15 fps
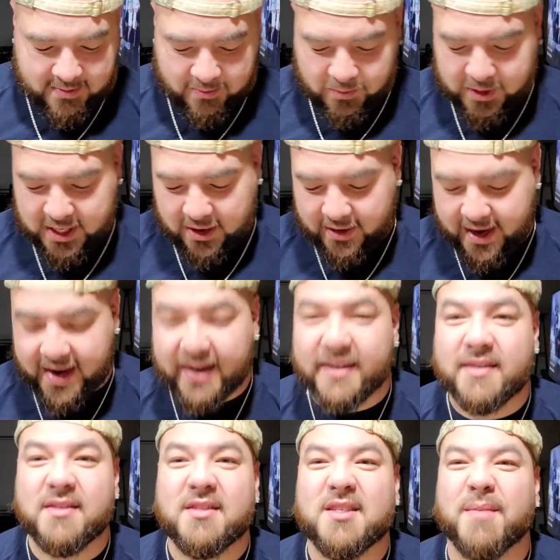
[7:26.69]
Wish I would have had
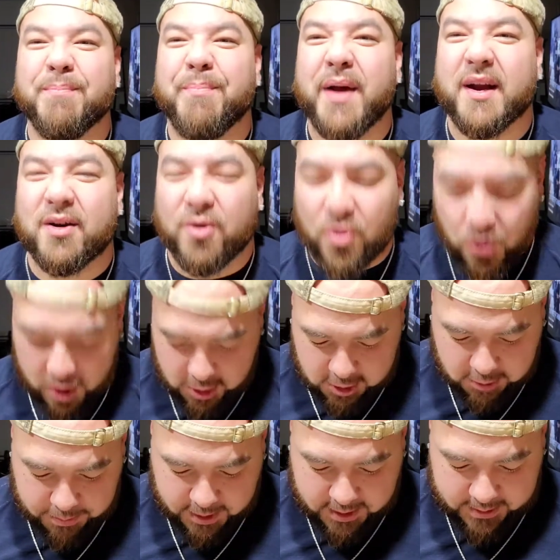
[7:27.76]
some better
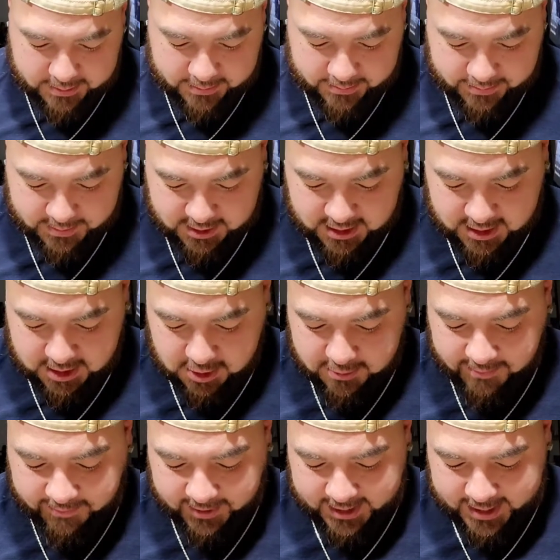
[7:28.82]
oils, but this will
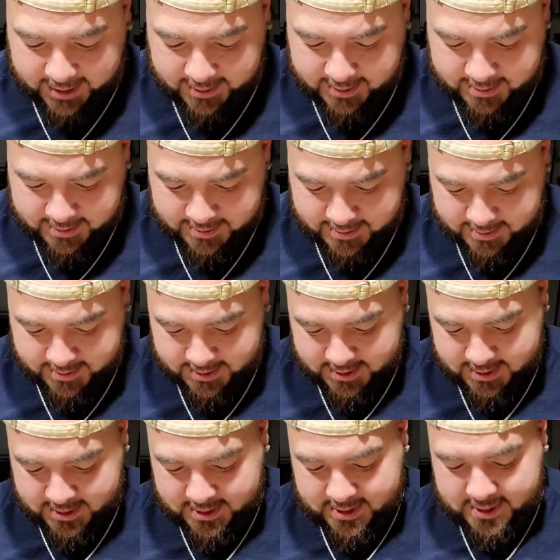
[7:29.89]
do for now.
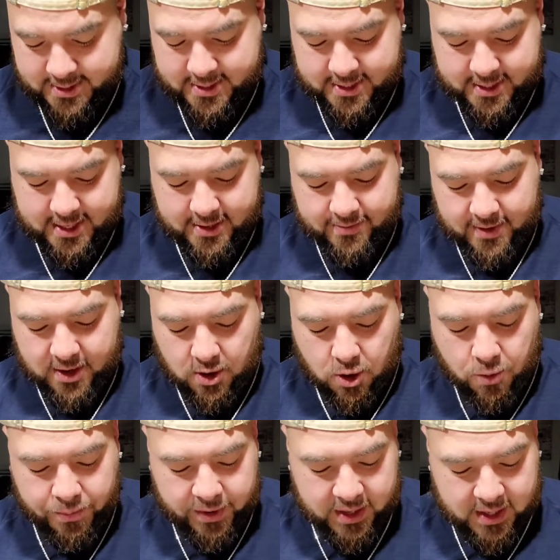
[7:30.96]
Again, we're going to
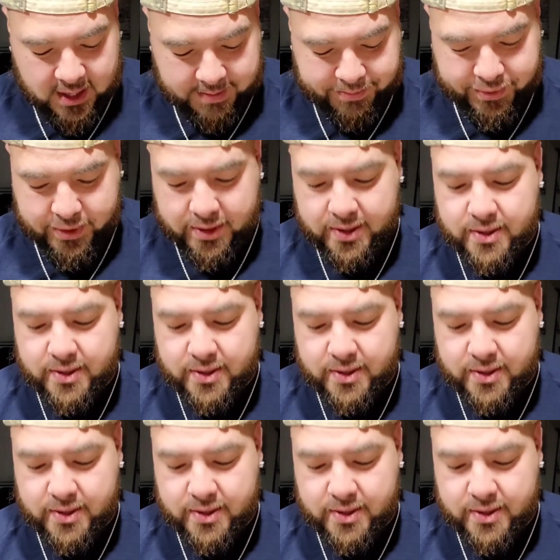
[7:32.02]
open it up.